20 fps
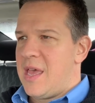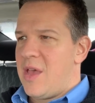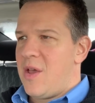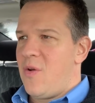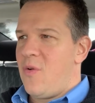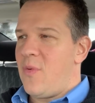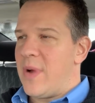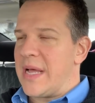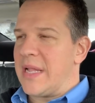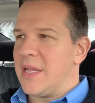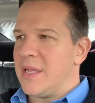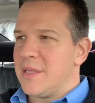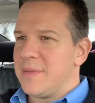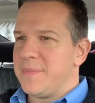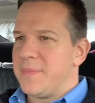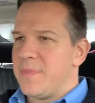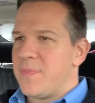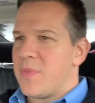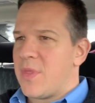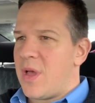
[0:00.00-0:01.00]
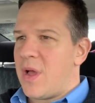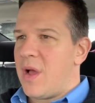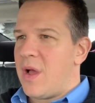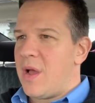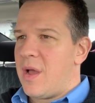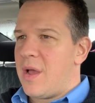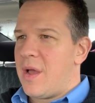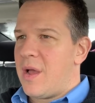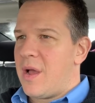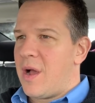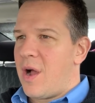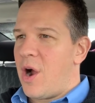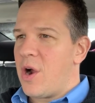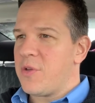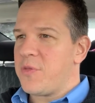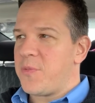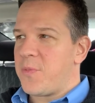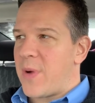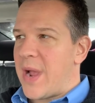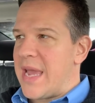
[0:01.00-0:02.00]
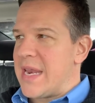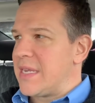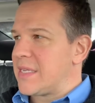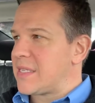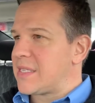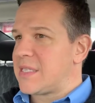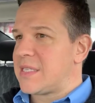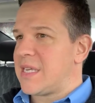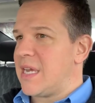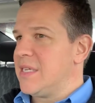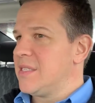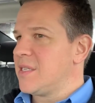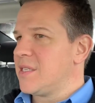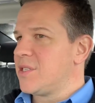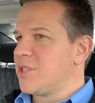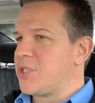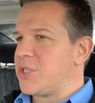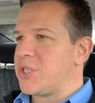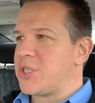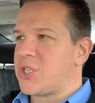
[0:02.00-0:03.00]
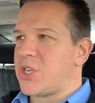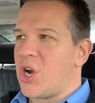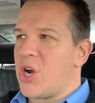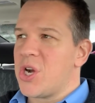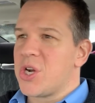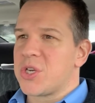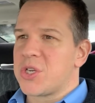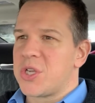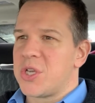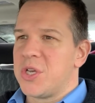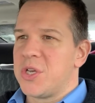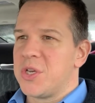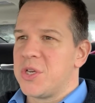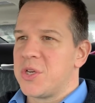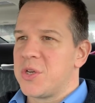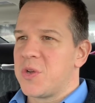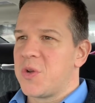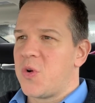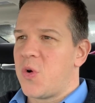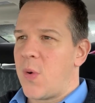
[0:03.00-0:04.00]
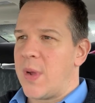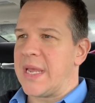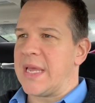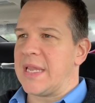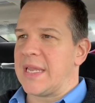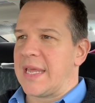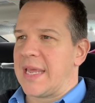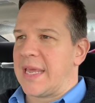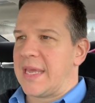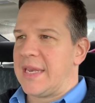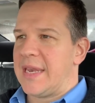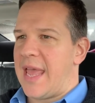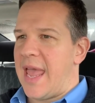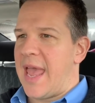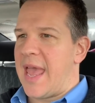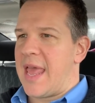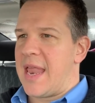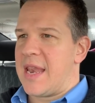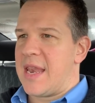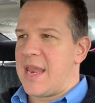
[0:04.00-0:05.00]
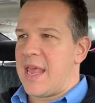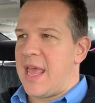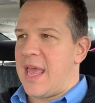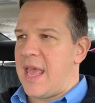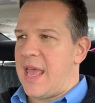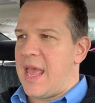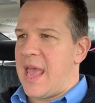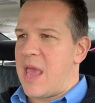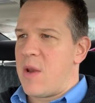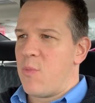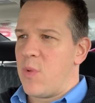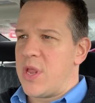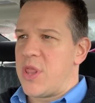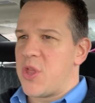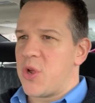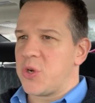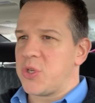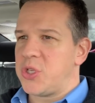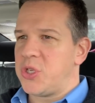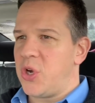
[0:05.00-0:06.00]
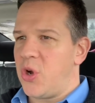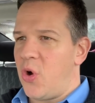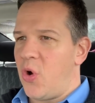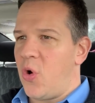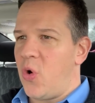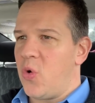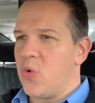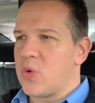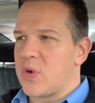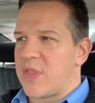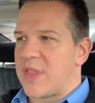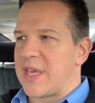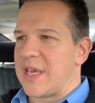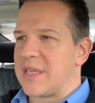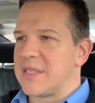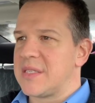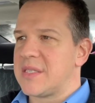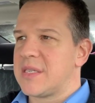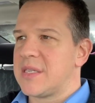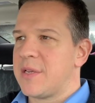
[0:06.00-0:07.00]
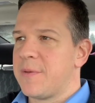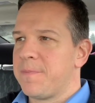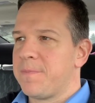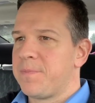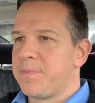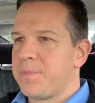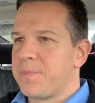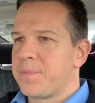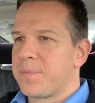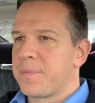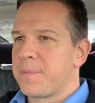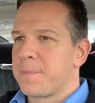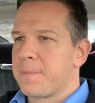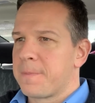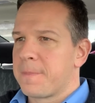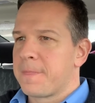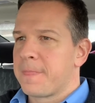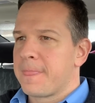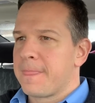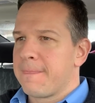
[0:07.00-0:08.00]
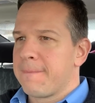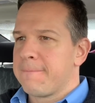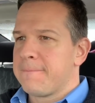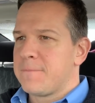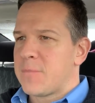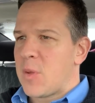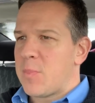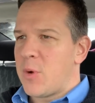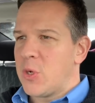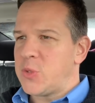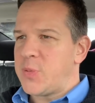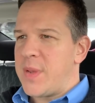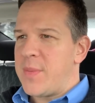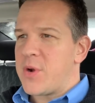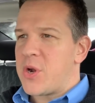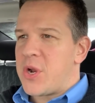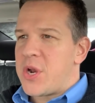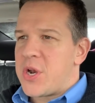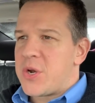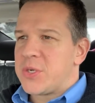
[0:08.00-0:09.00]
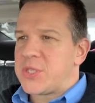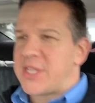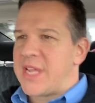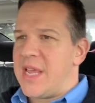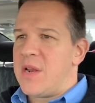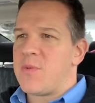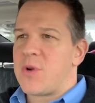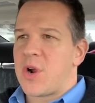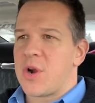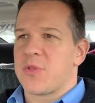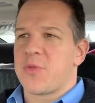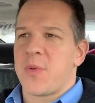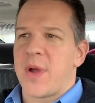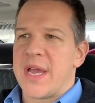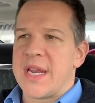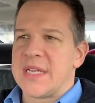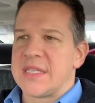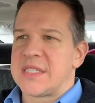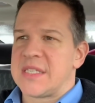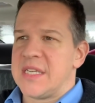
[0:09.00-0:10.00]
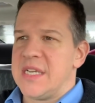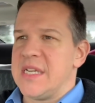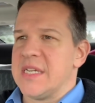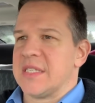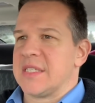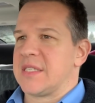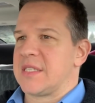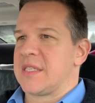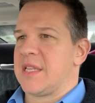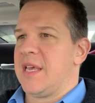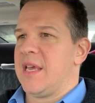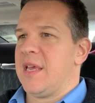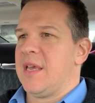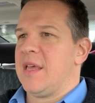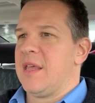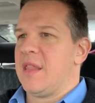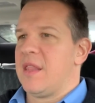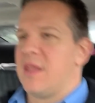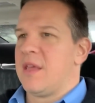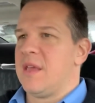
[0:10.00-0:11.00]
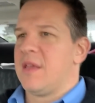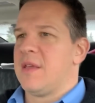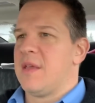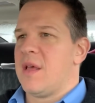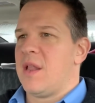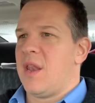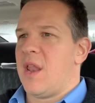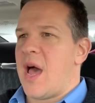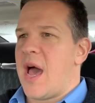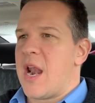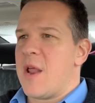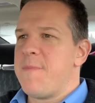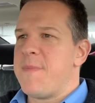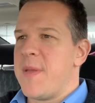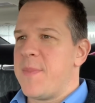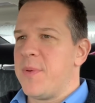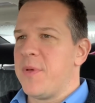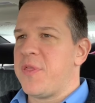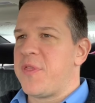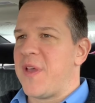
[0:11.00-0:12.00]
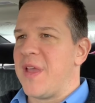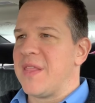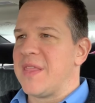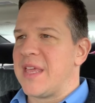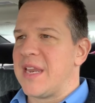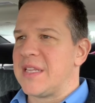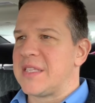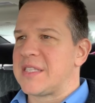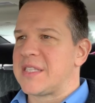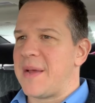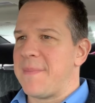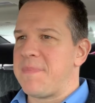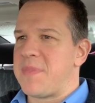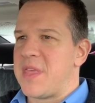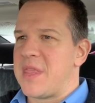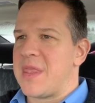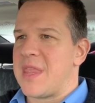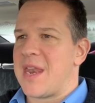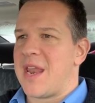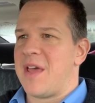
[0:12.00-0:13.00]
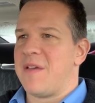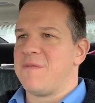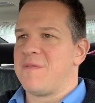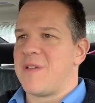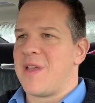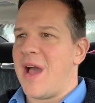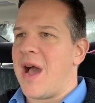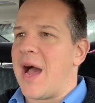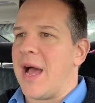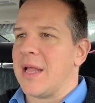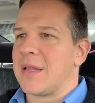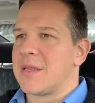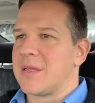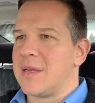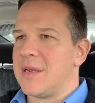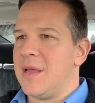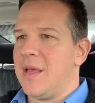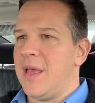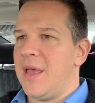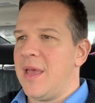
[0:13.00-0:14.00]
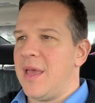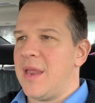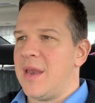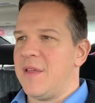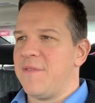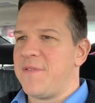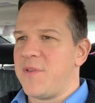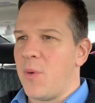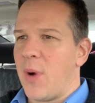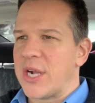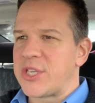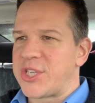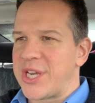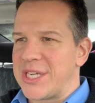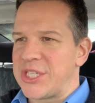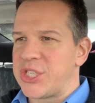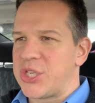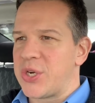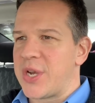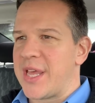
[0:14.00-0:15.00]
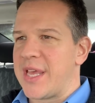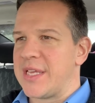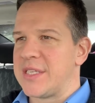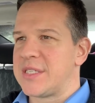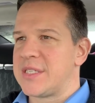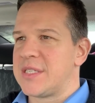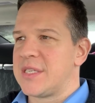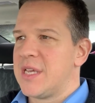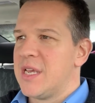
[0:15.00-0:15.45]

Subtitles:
Well, arthritis doesn't start quickly, and when they're told this, most people don't understand what arthritis is. A lot of people think that it's something that I've got, and if you watch yesterday's